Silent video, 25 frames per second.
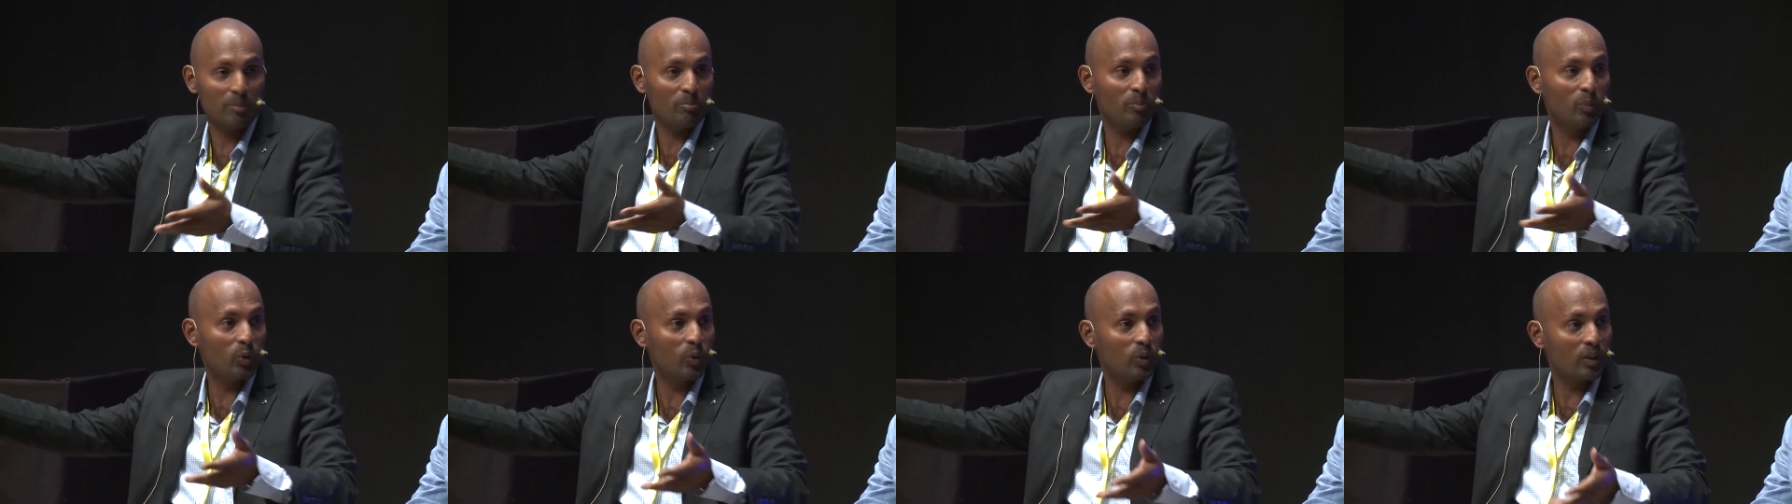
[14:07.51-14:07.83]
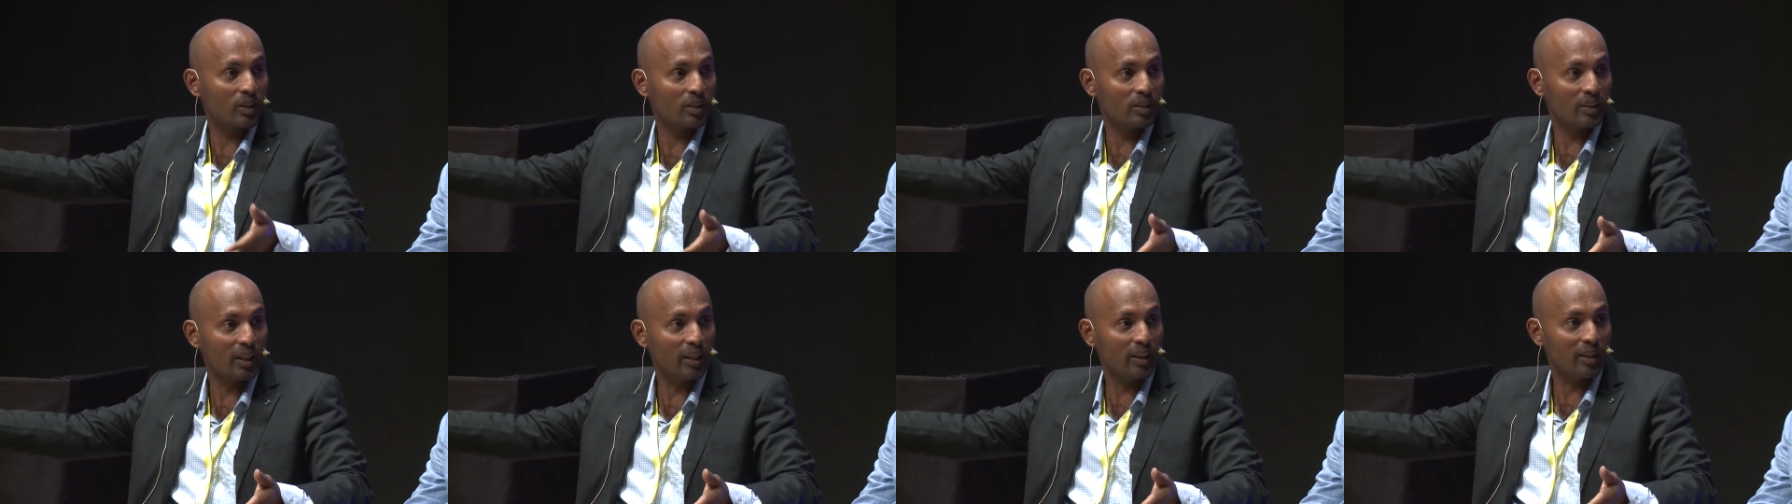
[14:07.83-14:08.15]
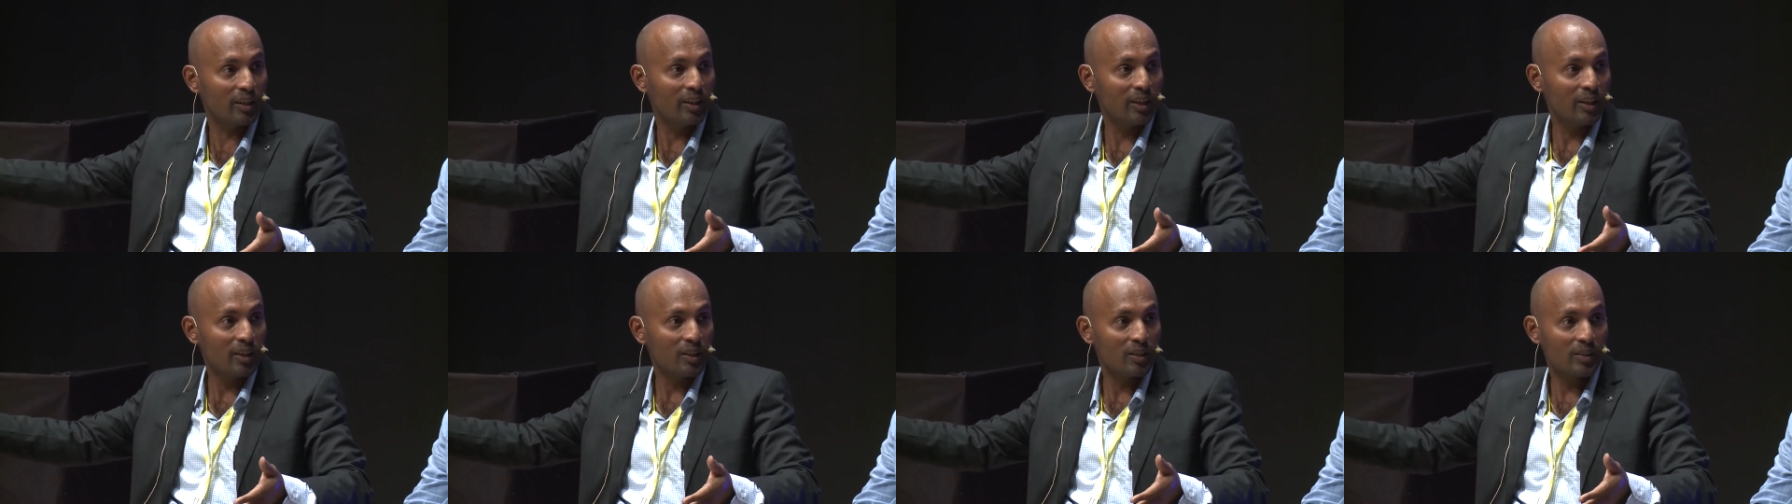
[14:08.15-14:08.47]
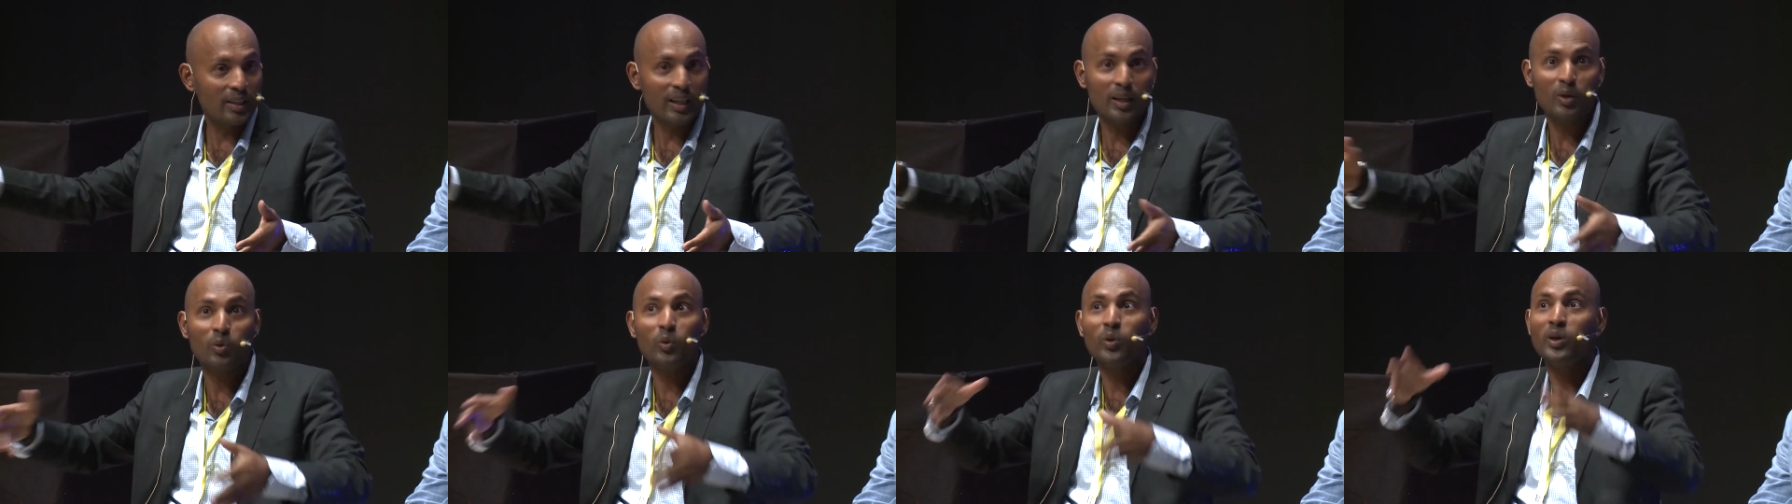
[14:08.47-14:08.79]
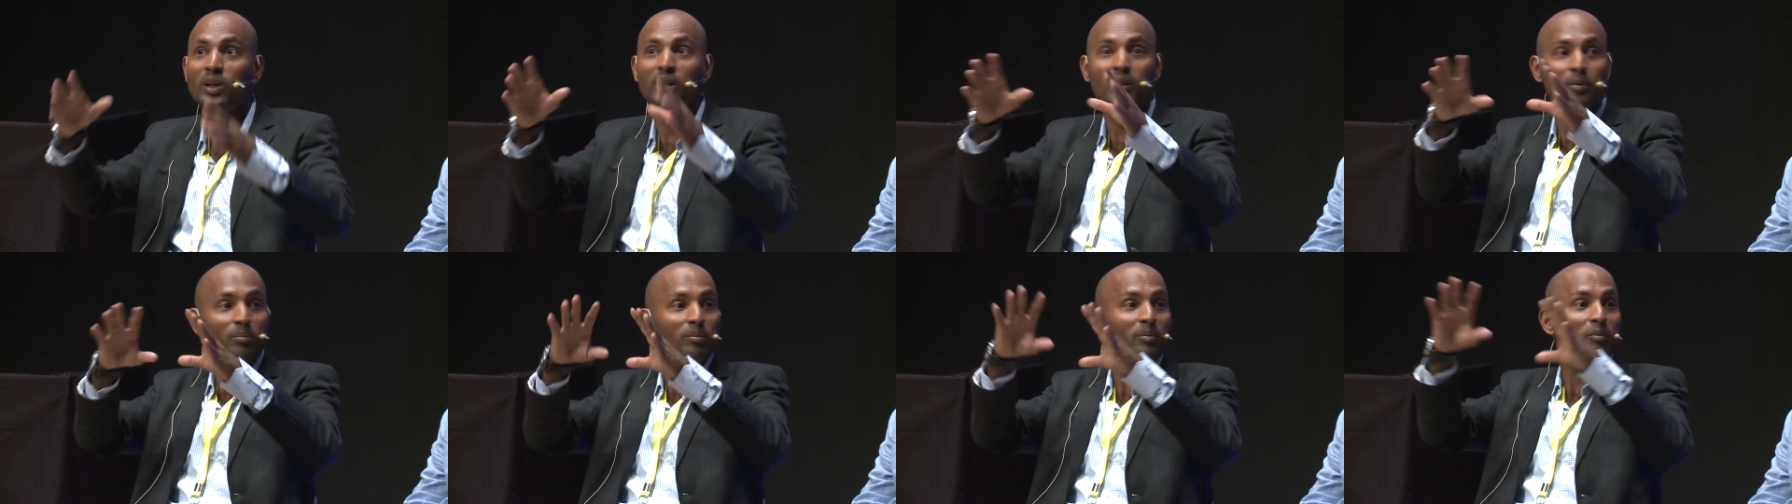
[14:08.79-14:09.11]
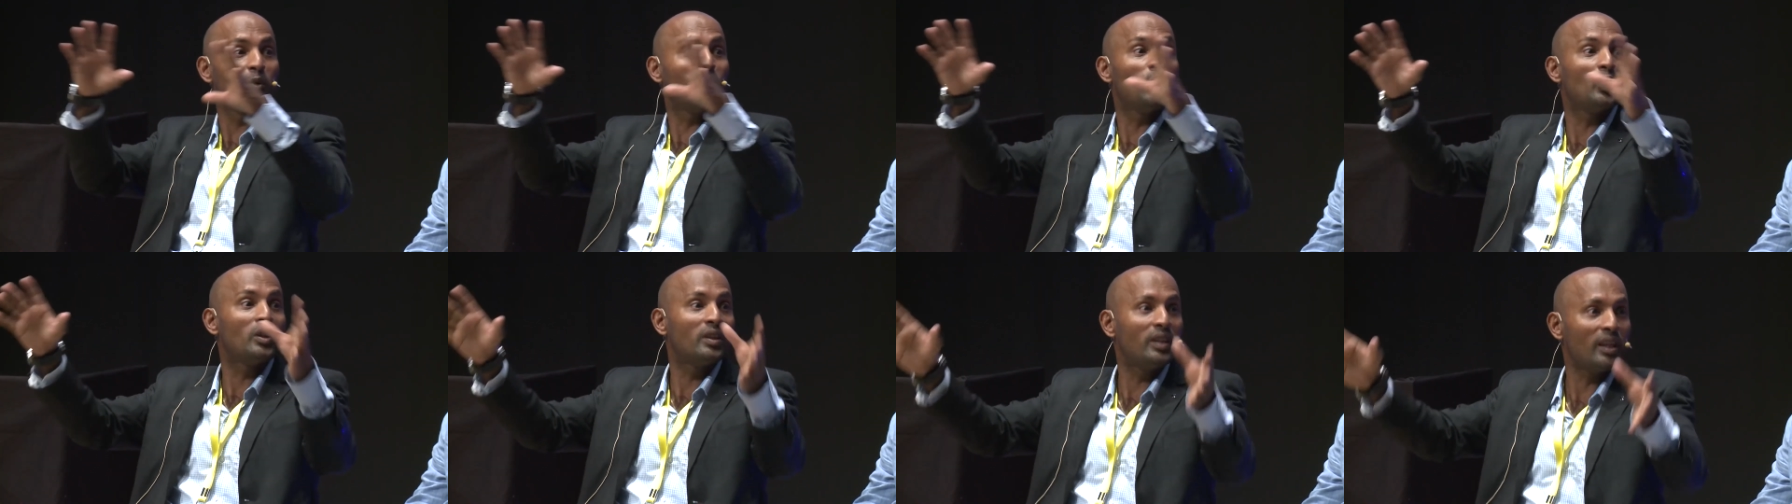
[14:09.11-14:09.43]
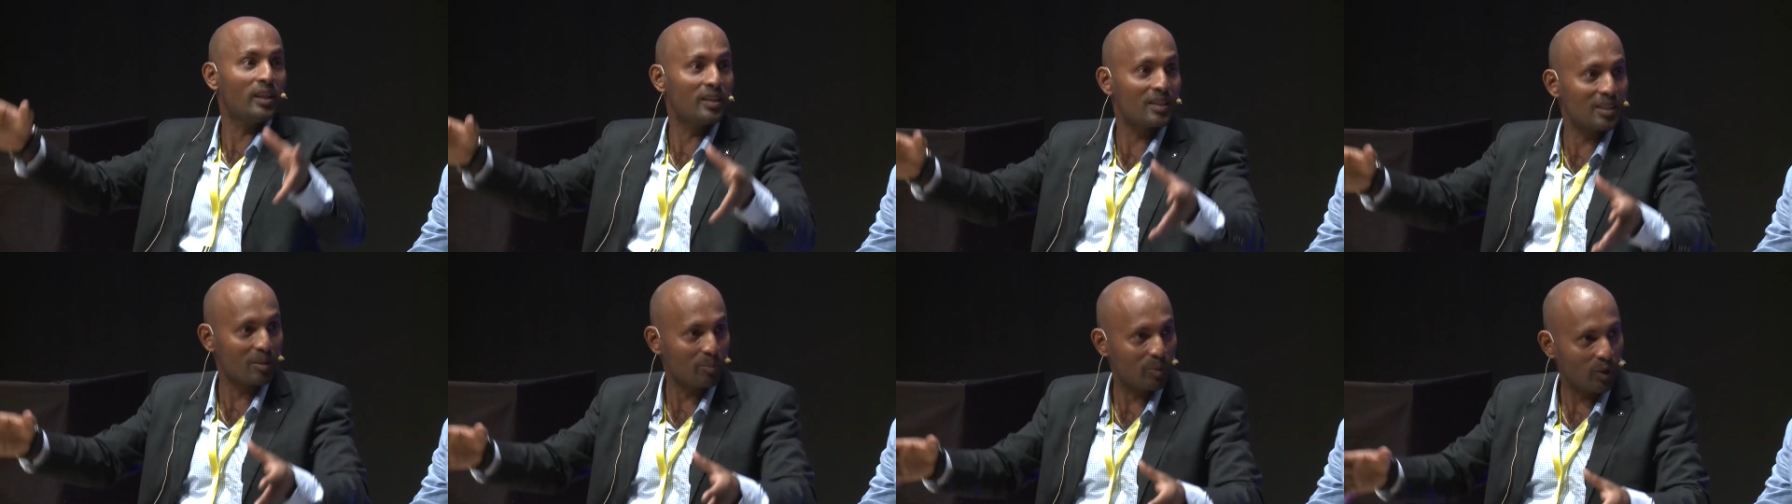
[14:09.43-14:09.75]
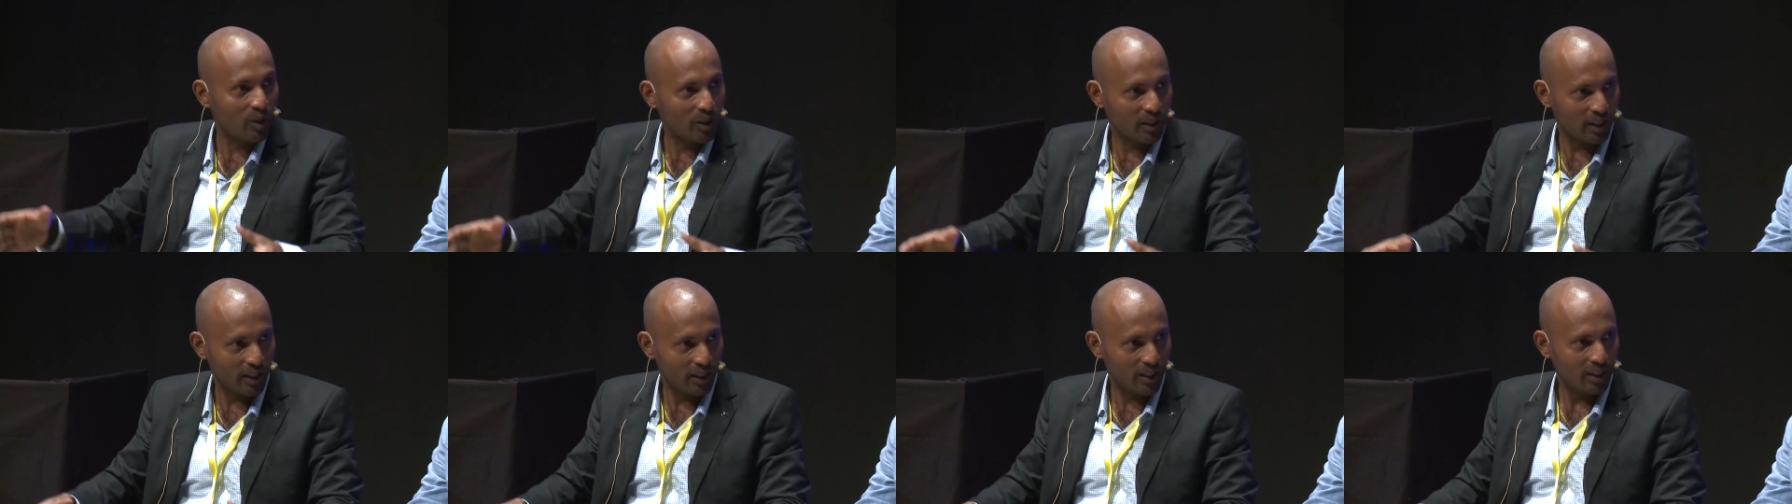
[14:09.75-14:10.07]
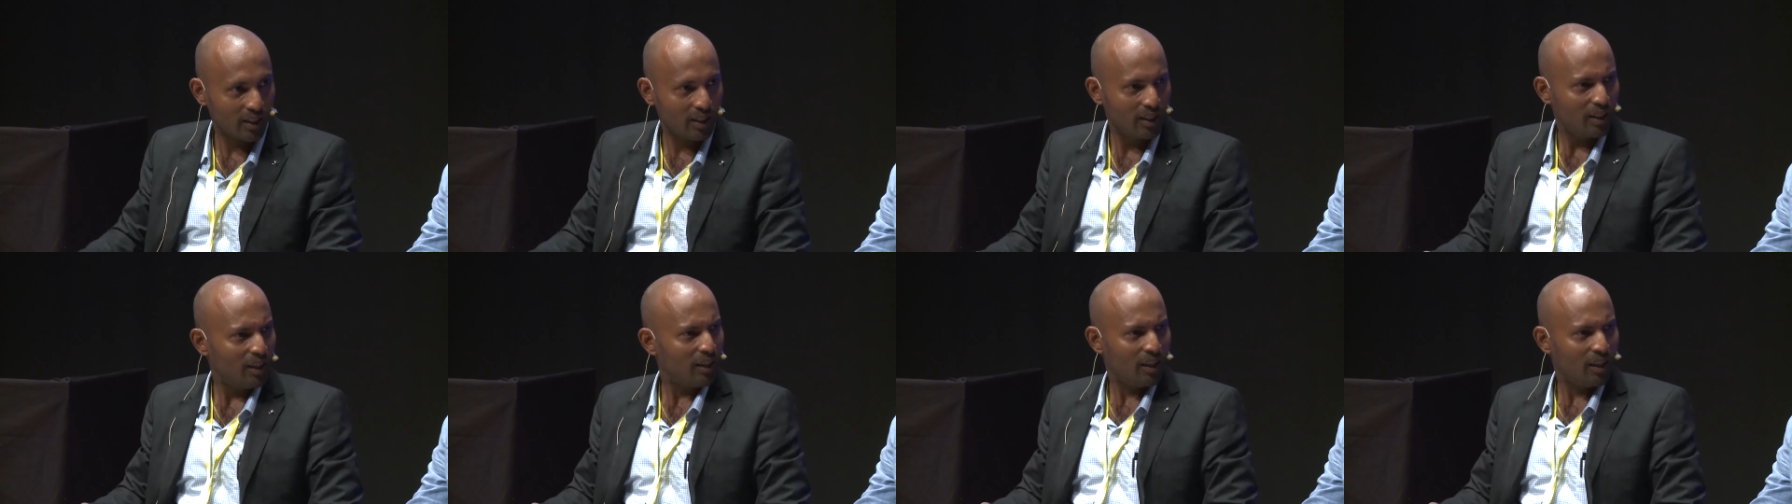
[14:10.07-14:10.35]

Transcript: poor thing, tell only good things about it.